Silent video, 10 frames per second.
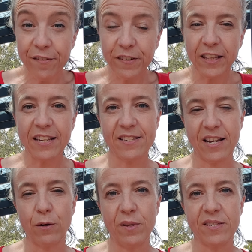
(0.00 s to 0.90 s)
feeling
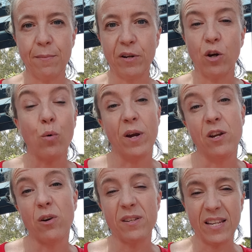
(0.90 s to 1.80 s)
stuck with somebody, or we're
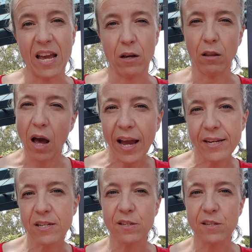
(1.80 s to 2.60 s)
noticing our client